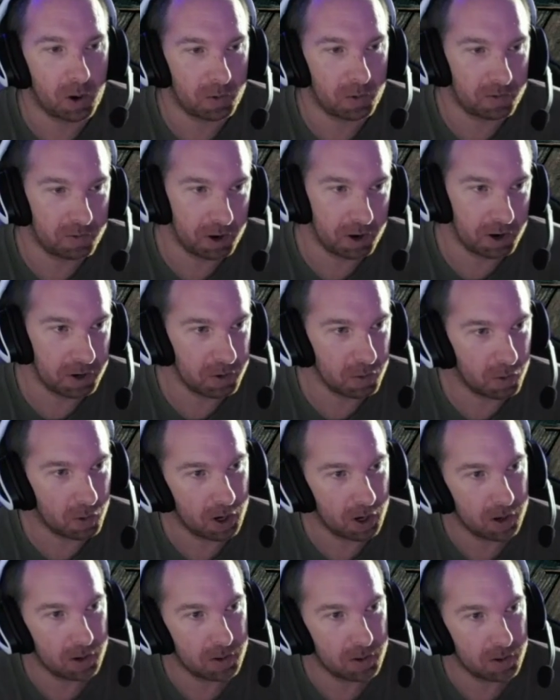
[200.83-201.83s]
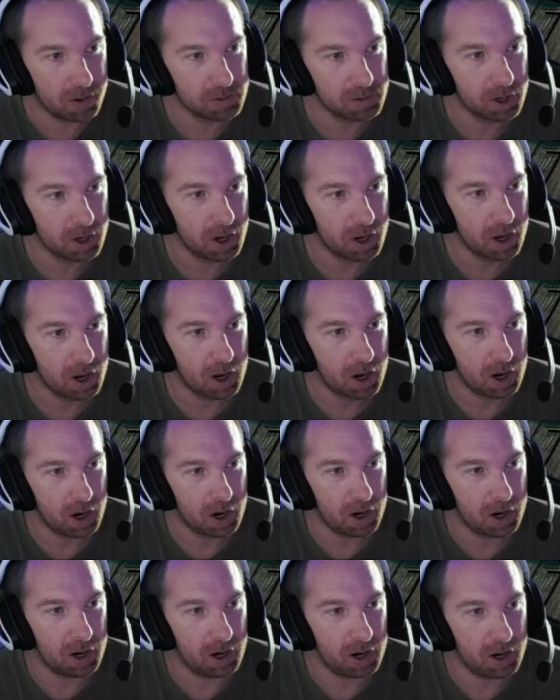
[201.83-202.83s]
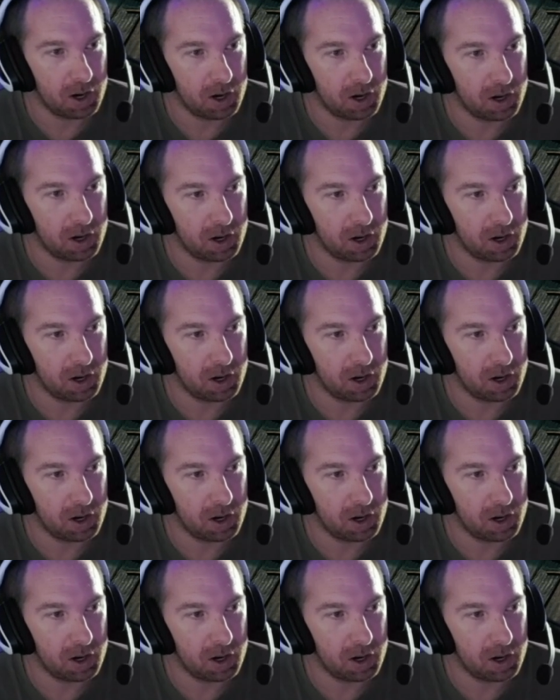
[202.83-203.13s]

very well uh,